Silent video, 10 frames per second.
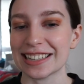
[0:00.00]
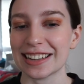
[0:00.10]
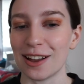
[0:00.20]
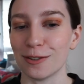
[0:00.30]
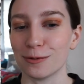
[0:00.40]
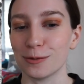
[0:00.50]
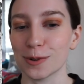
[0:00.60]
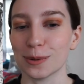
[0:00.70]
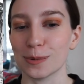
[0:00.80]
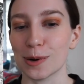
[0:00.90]
of
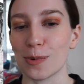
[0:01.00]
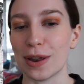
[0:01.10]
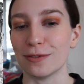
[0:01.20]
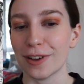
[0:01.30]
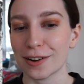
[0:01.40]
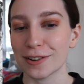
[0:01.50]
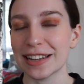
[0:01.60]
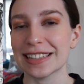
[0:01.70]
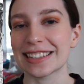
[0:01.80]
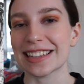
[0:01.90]
World War I
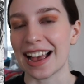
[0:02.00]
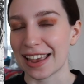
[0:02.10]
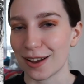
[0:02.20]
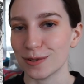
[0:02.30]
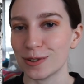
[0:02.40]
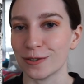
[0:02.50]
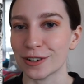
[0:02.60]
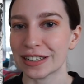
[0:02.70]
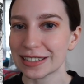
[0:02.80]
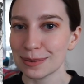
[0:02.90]
veterans accounts over
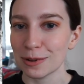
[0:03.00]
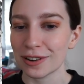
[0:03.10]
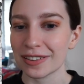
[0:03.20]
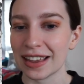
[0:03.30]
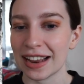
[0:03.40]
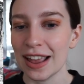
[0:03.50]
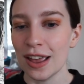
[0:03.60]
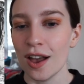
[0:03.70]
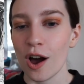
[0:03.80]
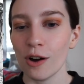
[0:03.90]
a similar thing
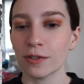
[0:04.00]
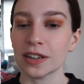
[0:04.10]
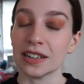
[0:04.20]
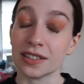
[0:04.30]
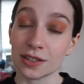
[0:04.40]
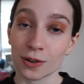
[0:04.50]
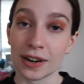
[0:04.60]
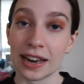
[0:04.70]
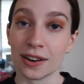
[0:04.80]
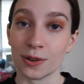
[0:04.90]
over a
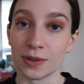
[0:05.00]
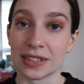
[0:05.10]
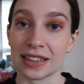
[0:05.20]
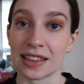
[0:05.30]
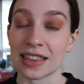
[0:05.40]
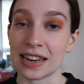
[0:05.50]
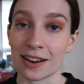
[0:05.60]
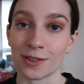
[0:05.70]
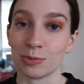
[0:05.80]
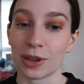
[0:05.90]
historian who said that they
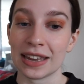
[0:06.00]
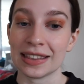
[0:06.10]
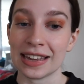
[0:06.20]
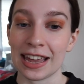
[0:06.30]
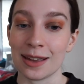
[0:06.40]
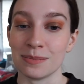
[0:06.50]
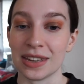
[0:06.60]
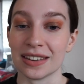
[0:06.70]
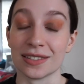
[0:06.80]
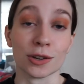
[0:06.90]
never played the game
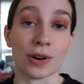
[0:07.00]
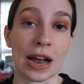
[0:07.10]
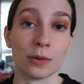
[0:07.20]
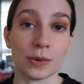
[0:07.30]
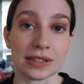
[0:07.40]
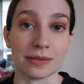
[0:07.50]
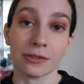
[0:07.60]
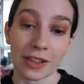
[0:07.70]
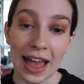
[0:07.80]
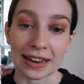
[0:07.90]
because the ground wasn't
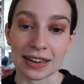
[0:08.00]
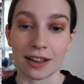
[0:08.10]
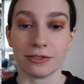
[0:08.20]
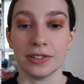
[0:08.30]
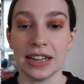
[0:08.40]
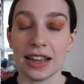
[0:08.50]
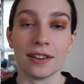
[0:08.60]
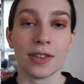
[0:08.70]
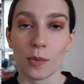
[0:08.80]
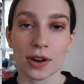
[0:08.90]
flat enough.
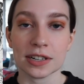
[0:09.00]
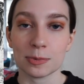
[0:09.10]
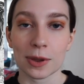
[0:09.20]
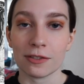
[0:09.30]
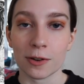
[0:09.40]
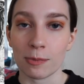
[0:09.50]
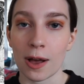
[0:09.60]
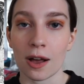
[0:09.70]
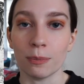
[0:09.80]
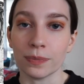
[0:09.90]
If they wanted to play
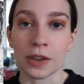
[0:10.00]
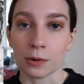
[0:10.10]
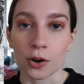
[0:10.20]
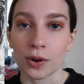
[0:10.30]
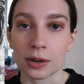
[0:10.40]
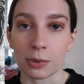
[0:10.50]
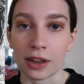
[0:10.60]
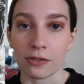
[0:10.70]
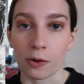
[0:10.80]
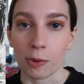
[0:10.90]
football, they were going to play
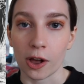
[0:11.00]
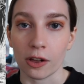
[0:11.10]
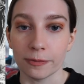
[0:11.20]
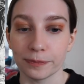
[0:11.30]
football.